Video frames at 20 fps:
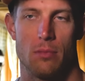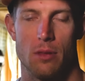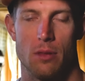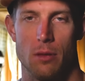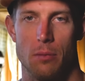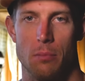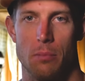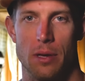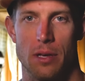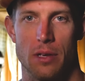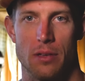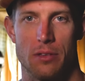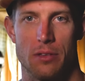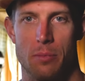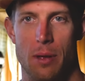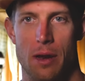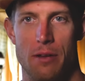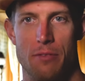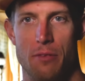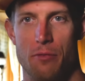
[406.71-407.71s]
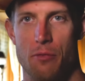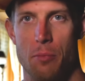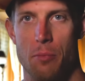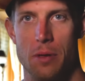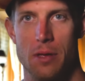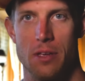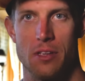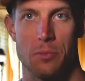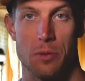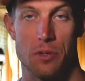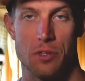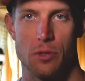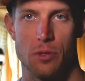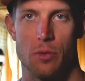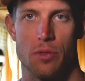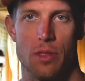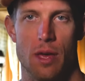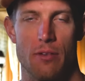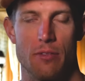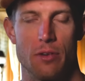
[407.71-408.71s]
the biggest benefit for me, especially
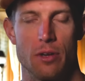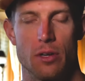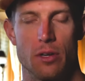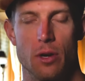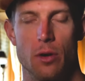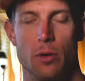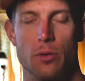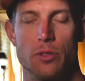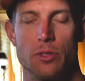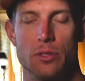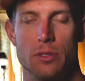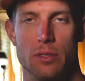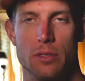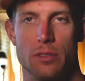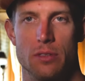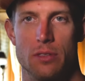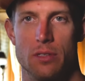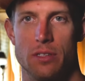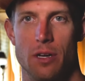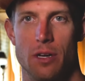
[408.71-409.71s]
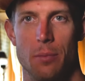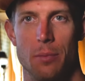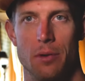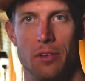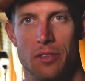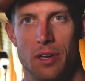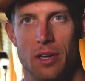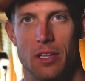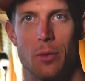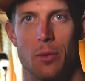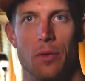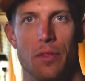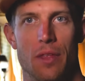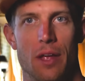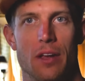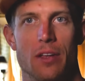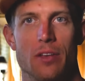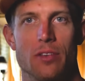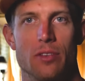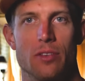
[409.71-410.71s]
with having a coach to tell me exactly what
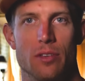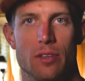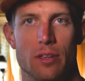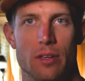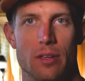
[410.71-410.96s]
that is.